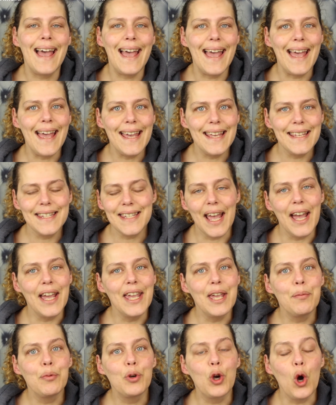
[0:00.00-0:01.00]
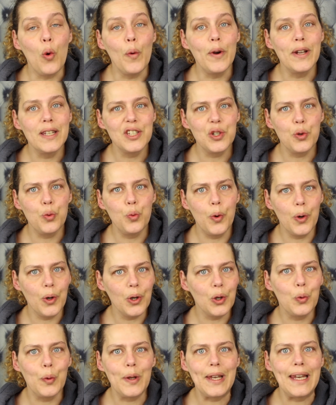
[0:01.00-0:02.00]
As I am going to
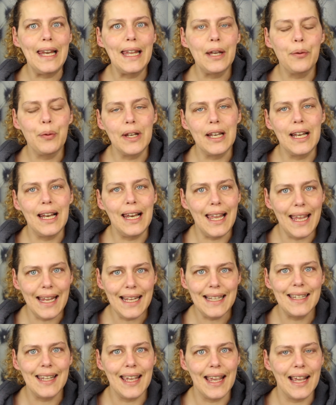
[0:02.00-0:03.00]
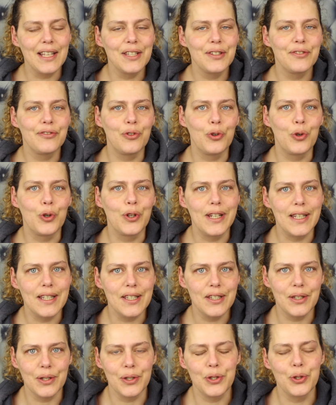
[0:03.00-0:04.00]
work with liquid latex for
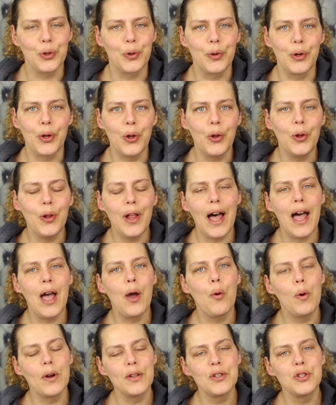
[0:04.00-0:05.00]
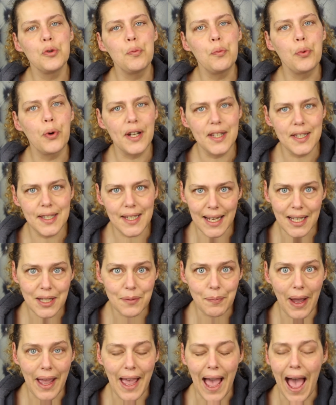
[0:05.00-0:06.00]
this tutorial, I want to
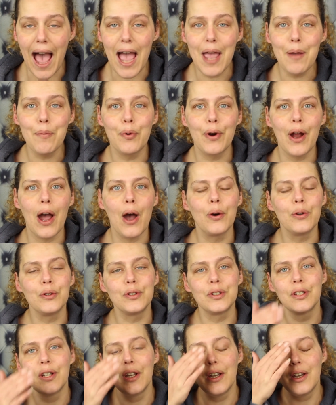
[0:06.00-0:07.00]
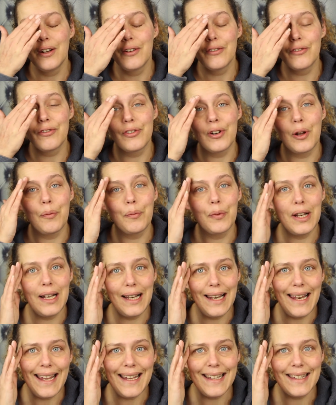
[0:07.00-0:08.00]
protect my eyebrows from the
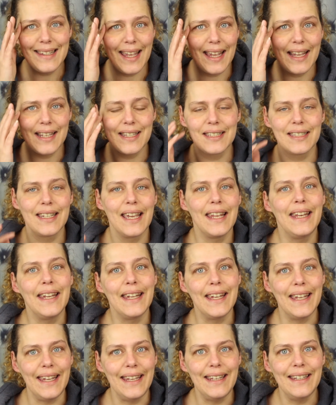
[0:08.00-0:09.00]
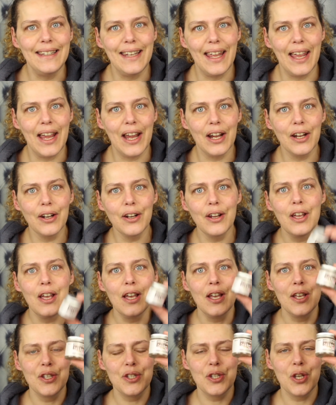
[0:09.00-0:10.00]
latex getting in there.
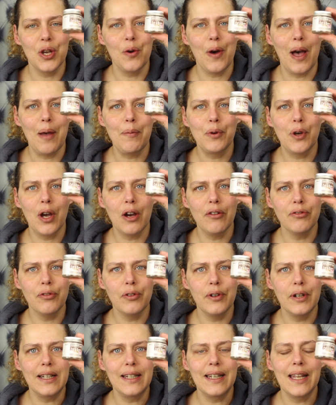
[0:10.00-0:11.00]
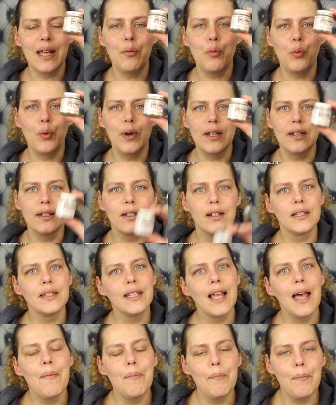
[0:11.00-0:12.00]
So I'm covering them with
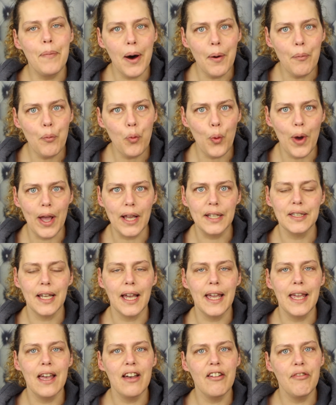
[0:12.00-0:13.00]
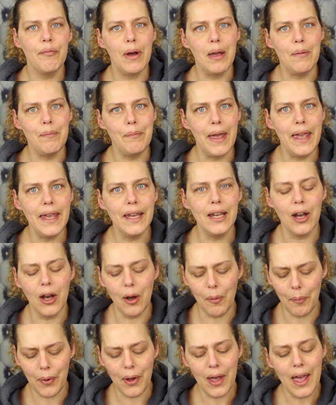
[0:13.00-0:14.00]
cut and bump wax I have by
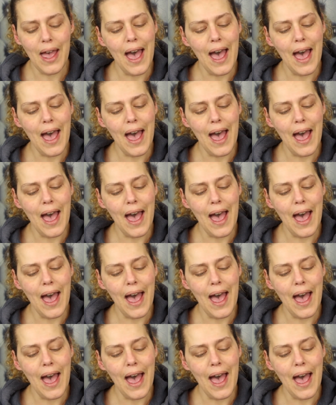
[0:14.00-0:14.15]
Makeup.